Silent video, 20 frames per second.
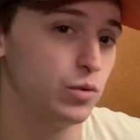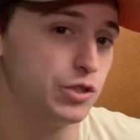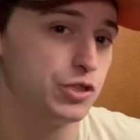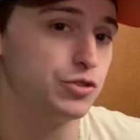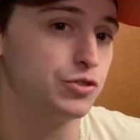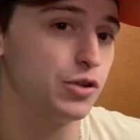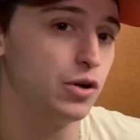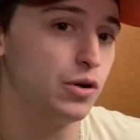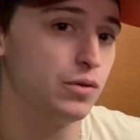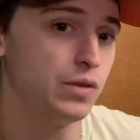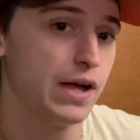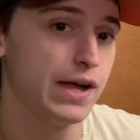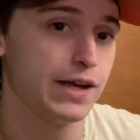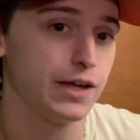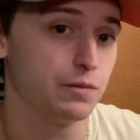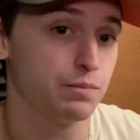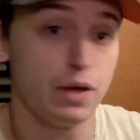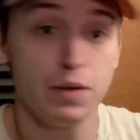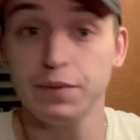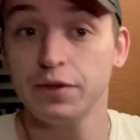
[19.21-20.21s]
what you don't like,
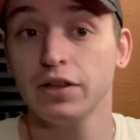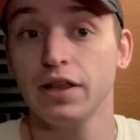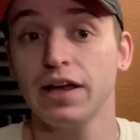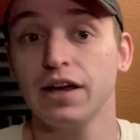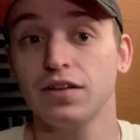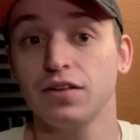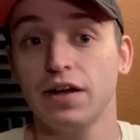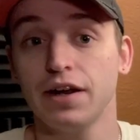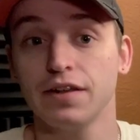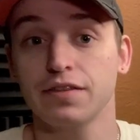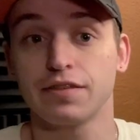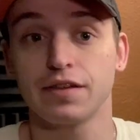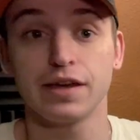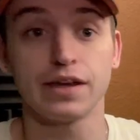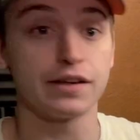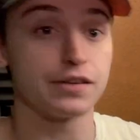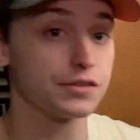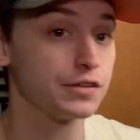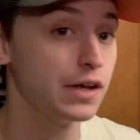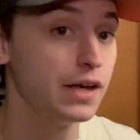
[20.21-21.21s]
and maybe you like a lot of
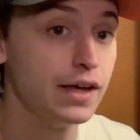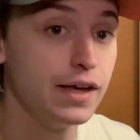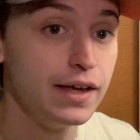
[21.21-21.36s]
things.